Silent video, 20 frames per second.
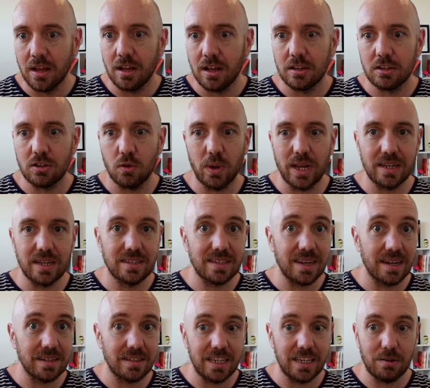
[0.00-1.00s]
So we could send
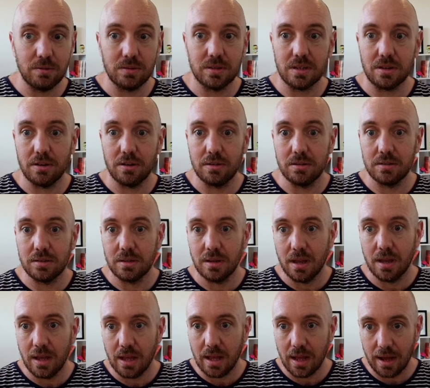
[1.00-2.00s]
a sequence that goes
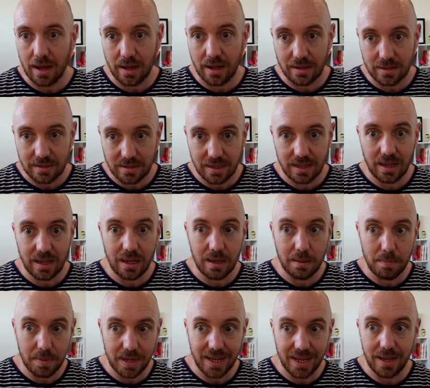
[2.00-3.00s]
C,
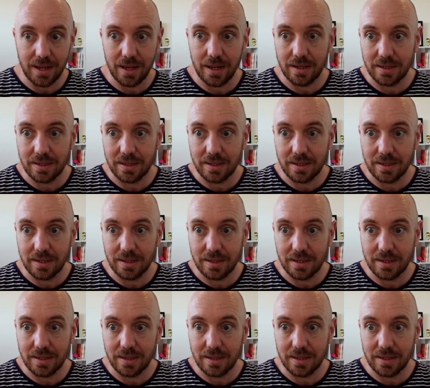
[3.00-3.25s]
B,